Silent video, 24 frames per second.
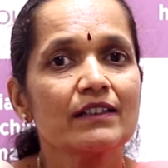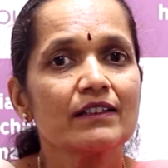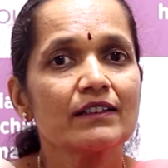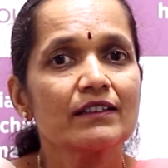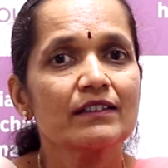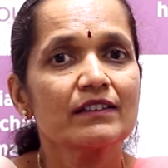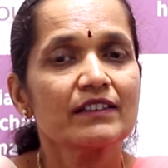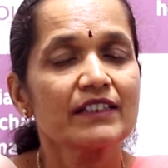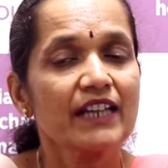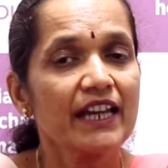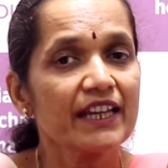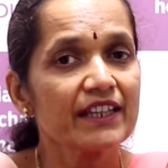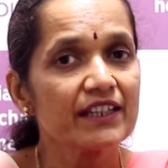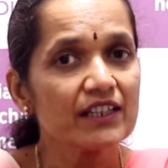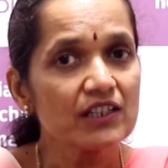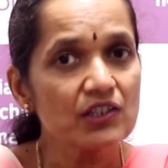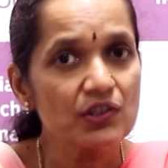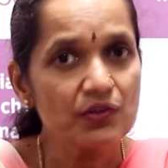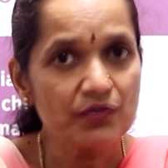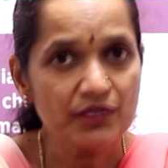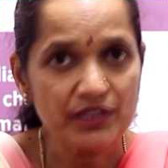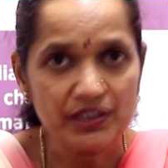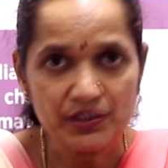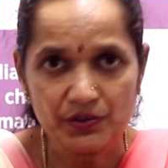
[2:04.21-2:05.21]
uh, direct
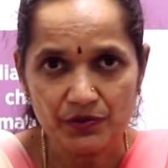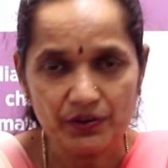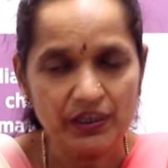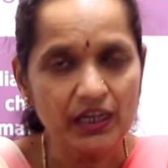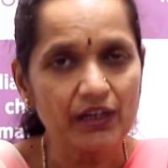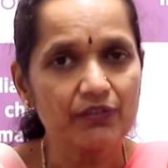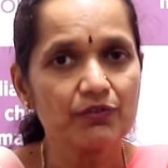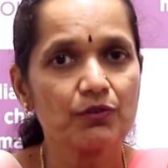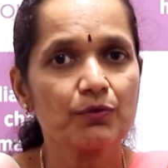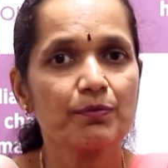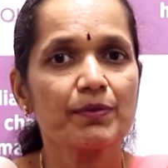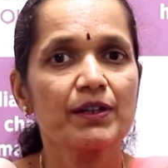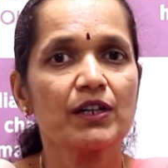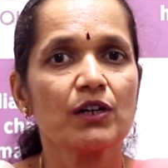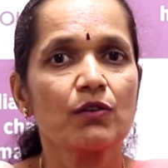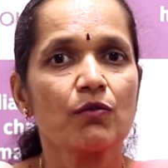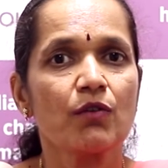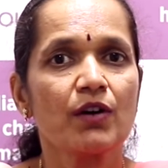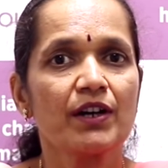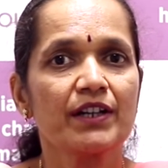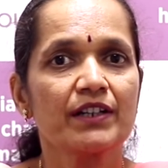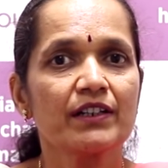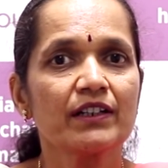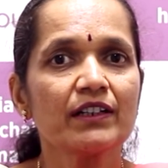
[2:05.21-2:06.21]
sweets will have to be
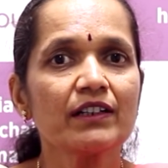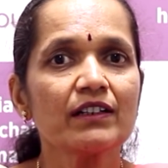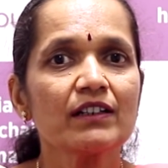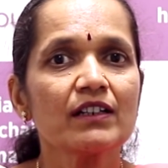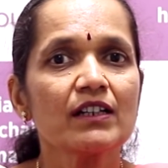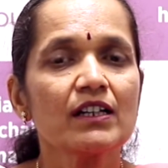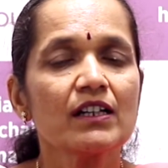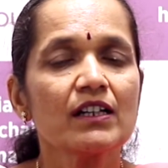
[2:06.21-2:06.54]
avoided